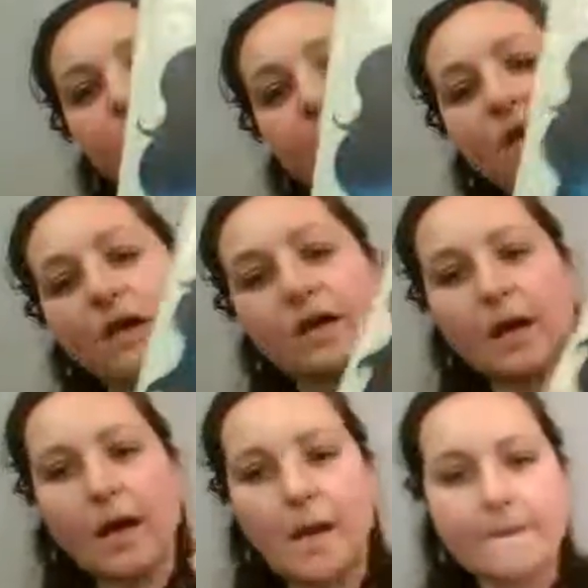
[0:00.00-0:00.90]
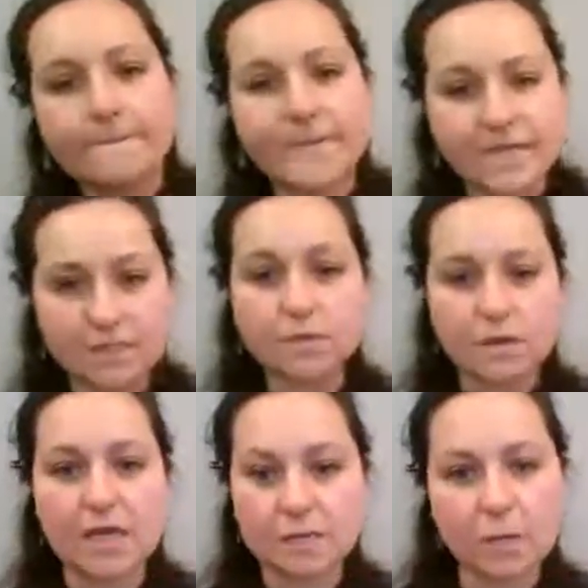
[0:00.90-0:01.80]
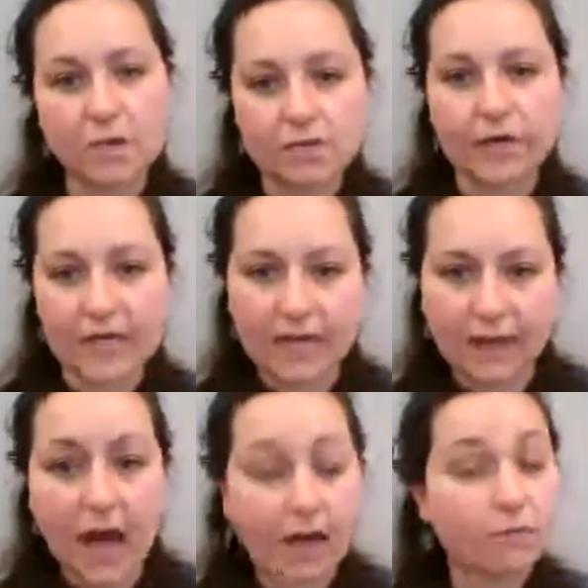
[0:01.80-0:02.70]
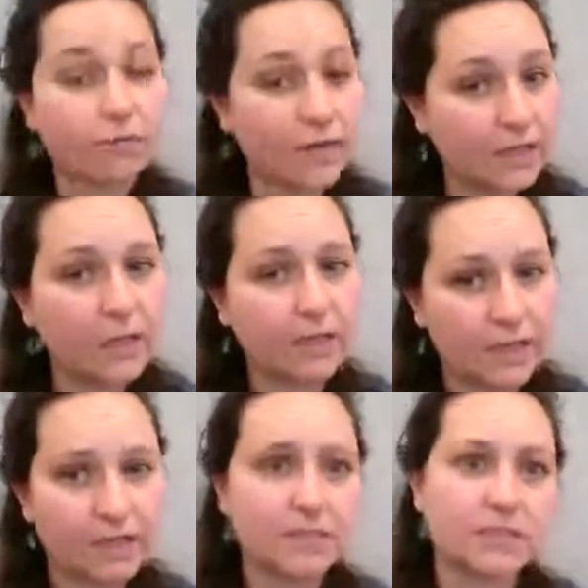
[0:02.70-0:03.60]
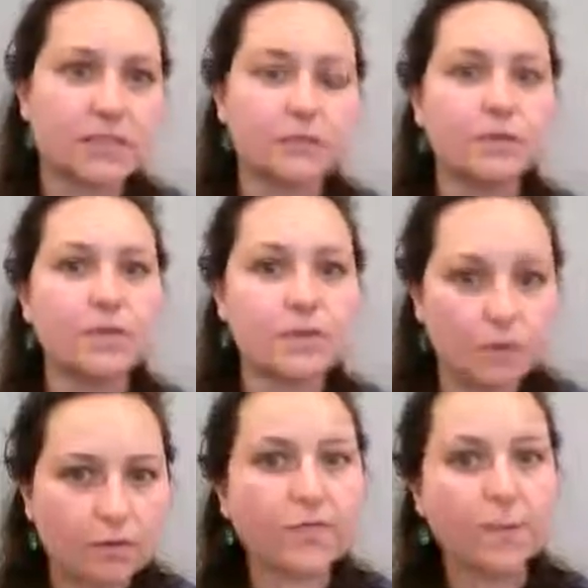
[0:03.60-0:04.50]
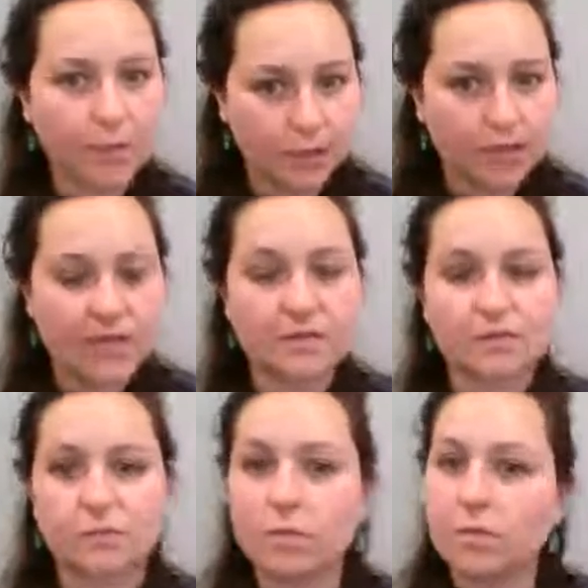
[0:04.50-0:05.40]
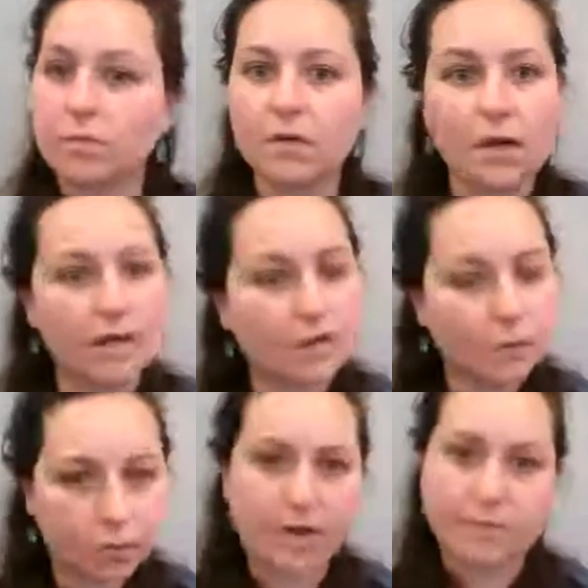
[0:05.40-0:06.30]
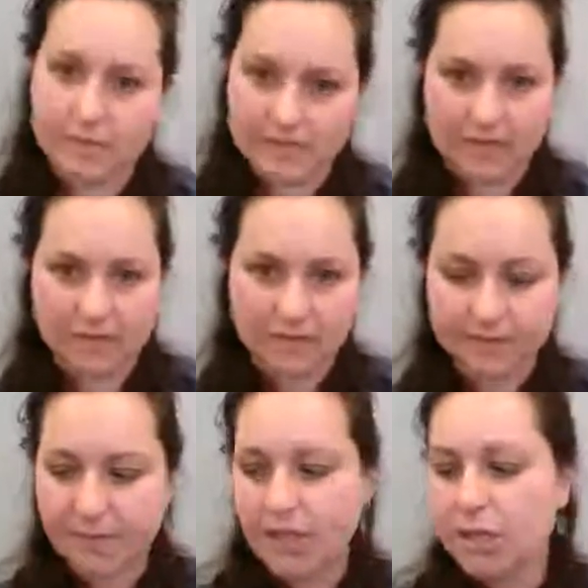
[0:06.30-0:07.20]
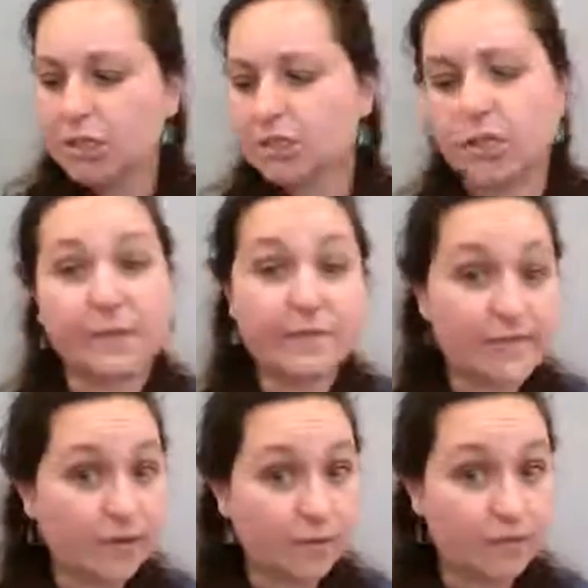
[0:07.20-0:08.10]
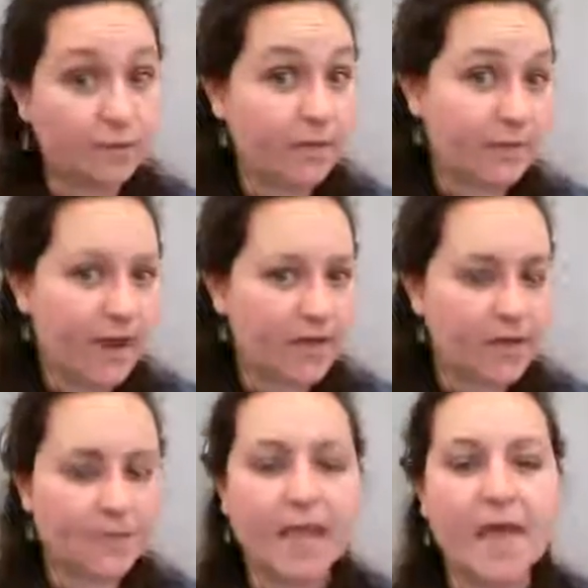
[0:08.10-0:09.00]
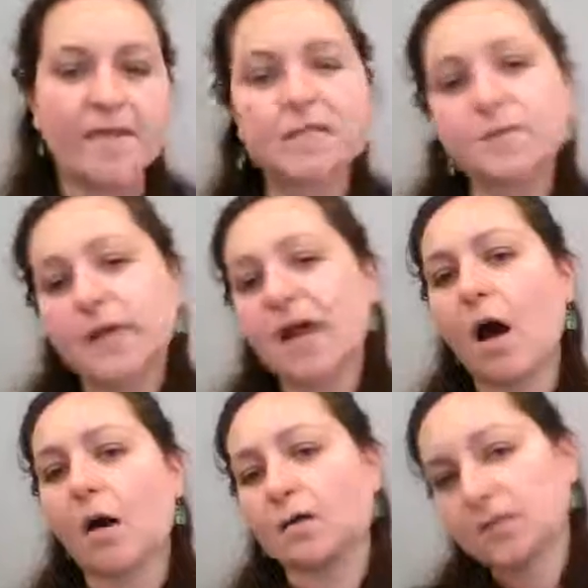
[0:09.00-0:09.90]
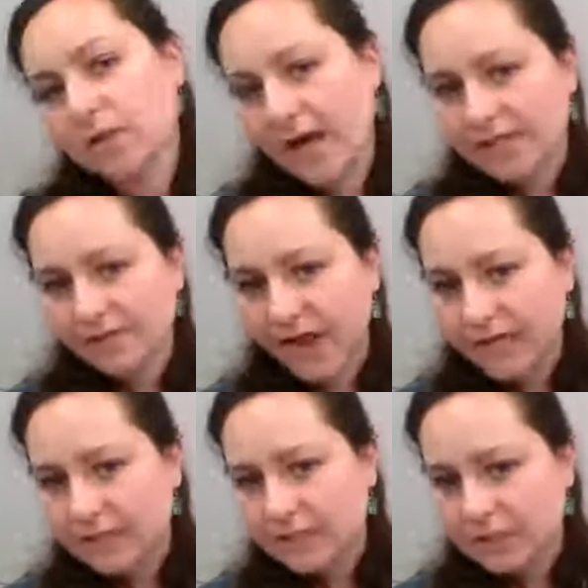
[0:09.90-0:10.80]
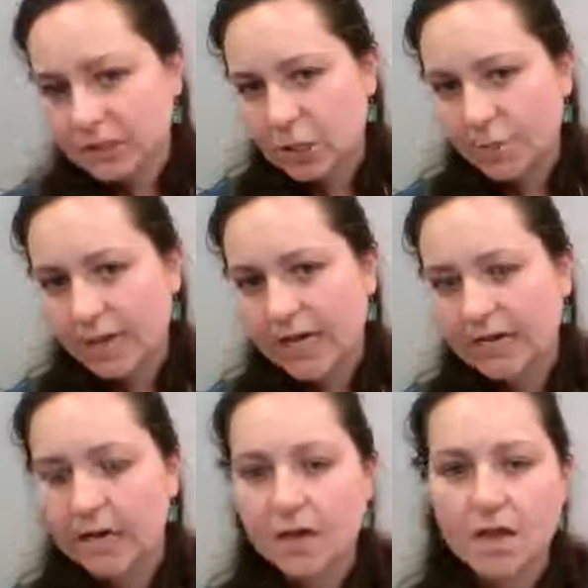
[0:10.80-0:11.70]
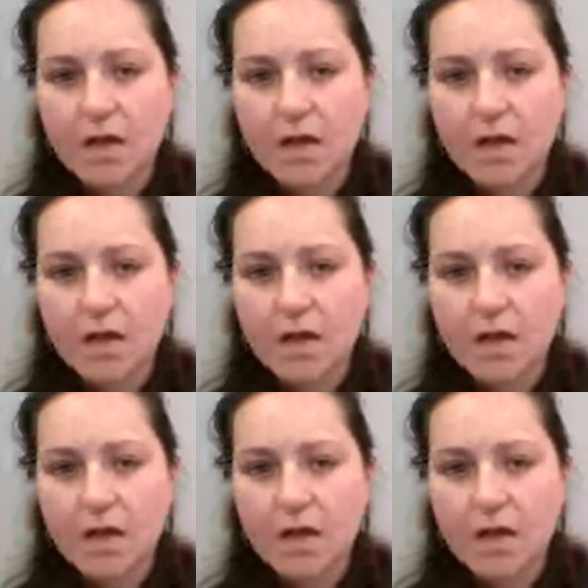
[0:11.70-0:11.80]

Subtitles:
book, but it's worth reading. I really think this is a beautiful book. It's an incredible title. So let me tell you a little bit about it. This one I'd also classify as dystopian.